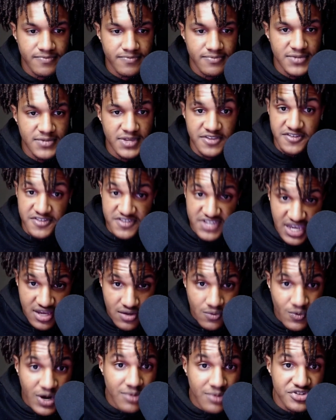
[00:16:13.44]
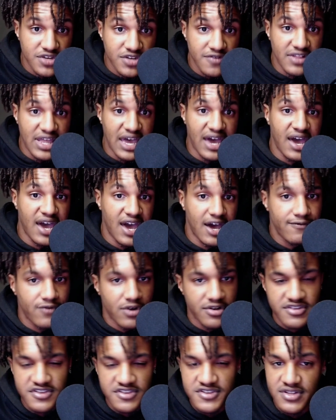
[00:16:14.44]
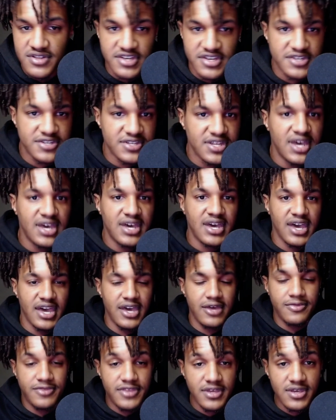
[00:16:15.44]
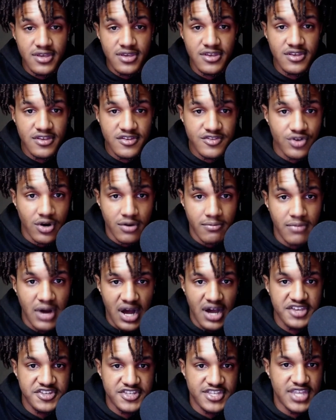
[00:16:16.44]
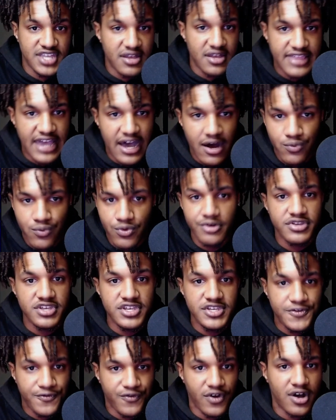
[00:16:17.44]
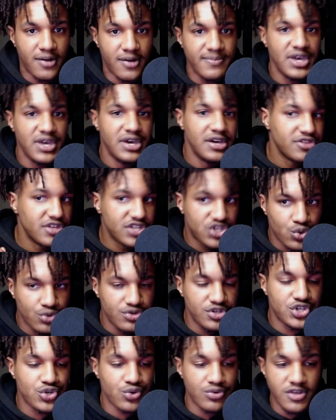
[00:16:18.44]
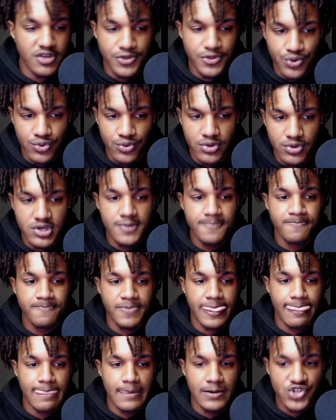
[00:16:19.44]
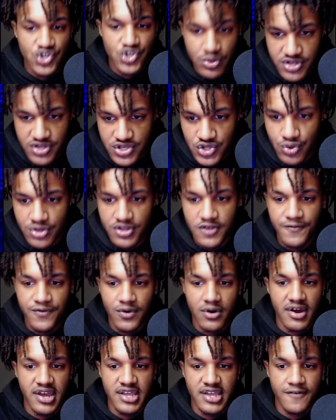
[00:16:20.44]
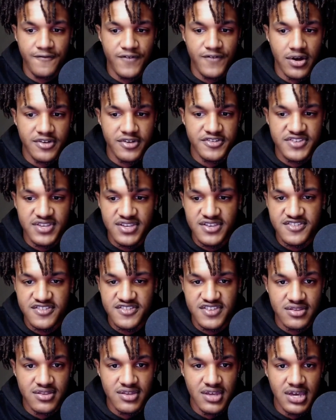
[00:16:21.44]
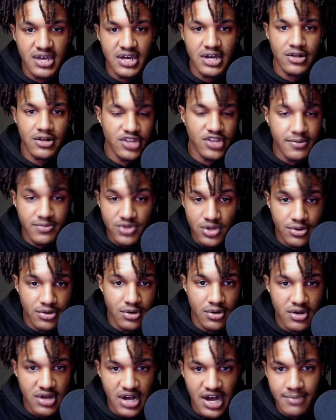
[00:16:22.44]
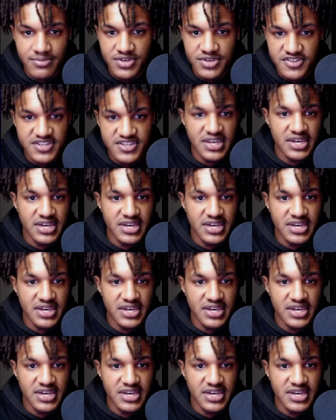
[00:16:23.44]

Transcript: is the second wide receiver that I have on this list, and these are my standout rookies from the 2023-2024 NFL season. Let me know your comments